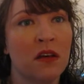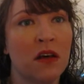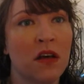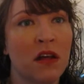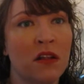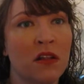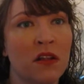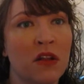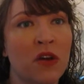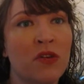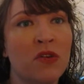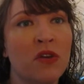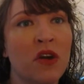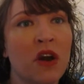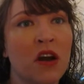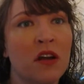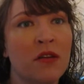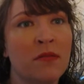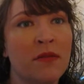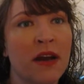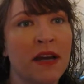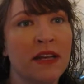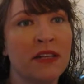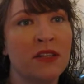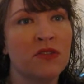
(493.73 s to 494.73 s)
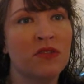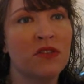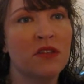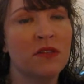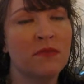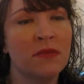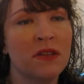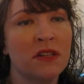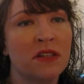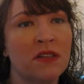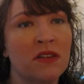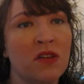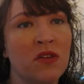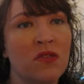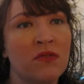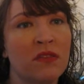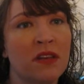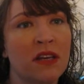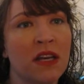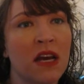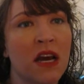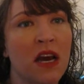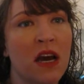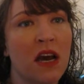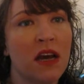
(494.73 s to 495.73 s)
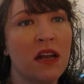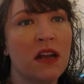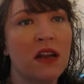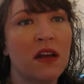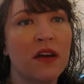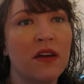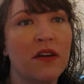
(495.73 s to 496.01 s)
low carb ice cream that's only got